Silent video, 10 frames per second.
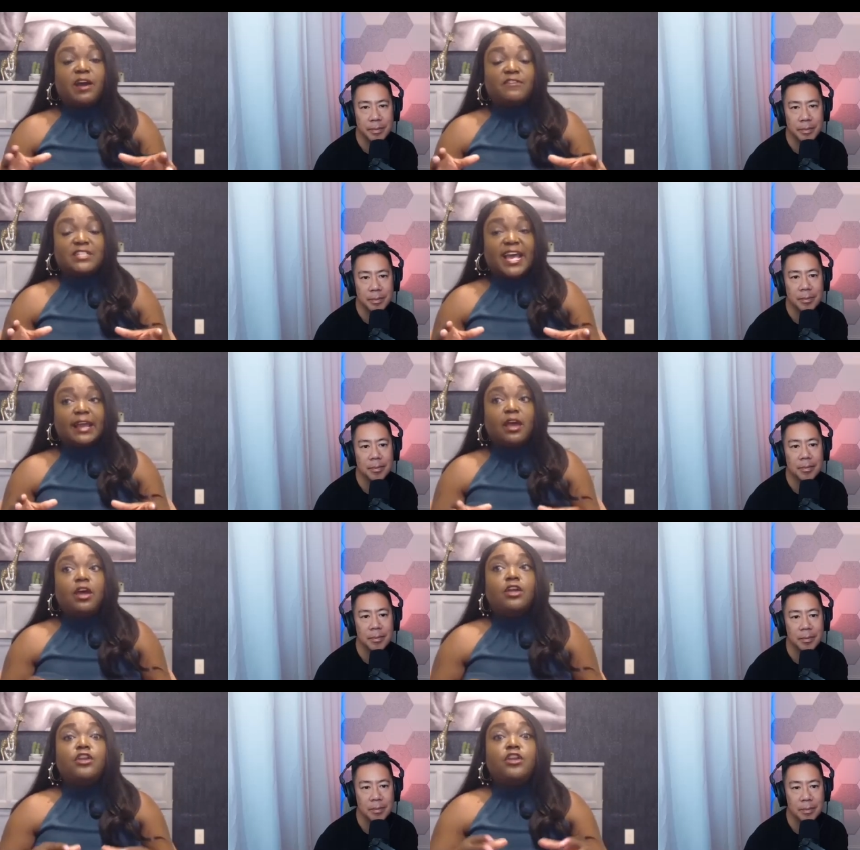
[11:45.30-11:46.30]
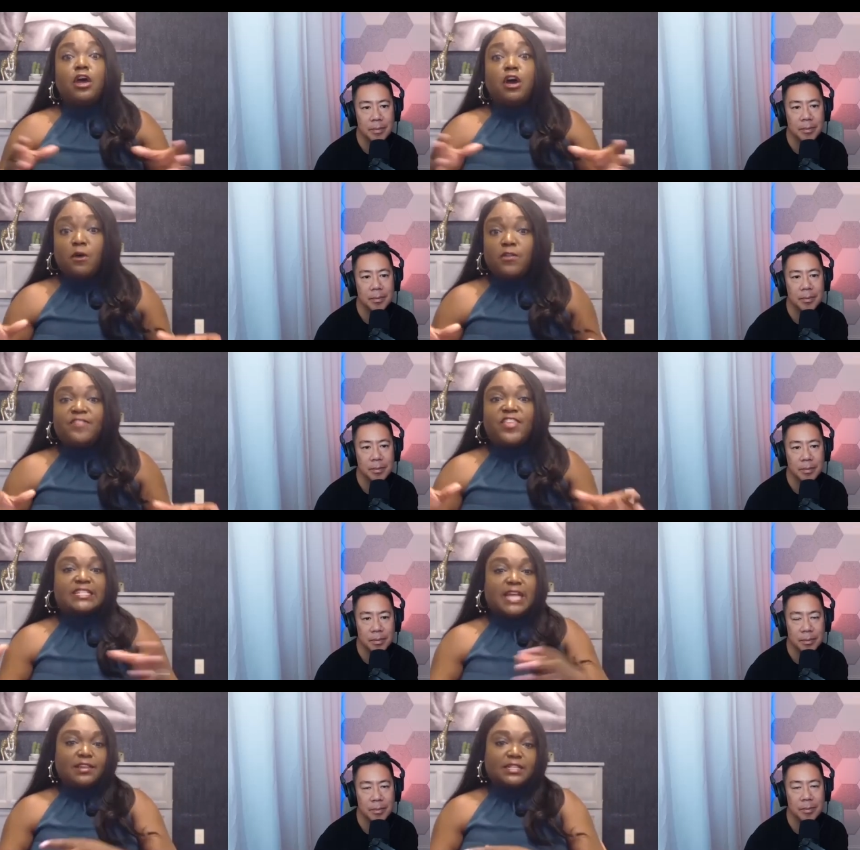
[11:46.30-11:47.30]
Speaker 1: in health tech know that
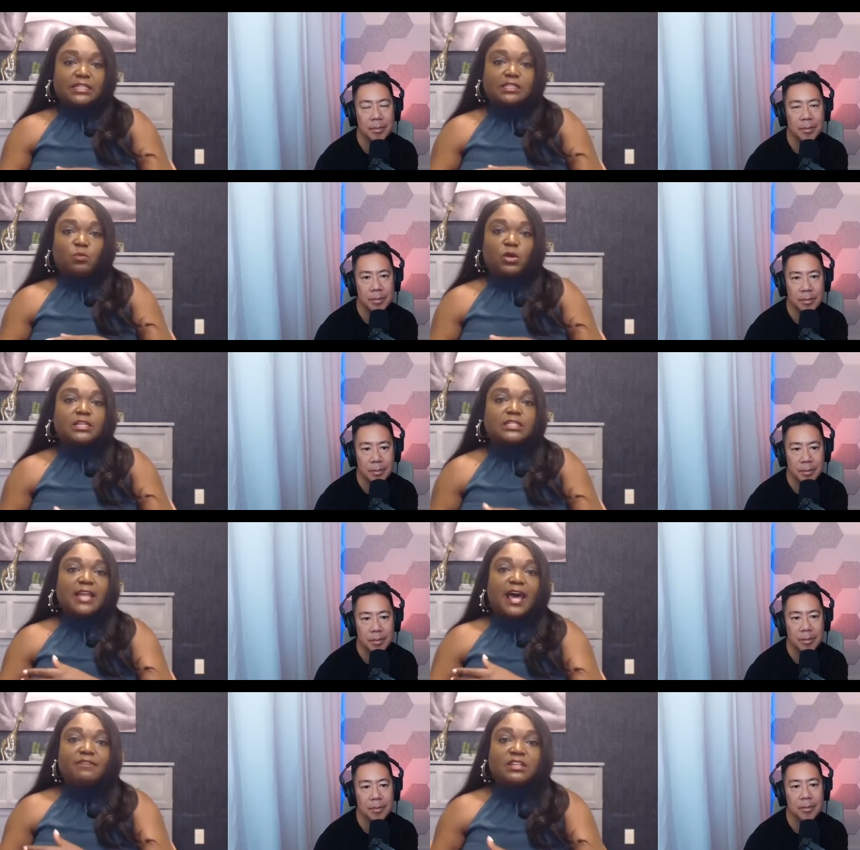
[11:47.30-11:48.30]
that's how the system works, because a lot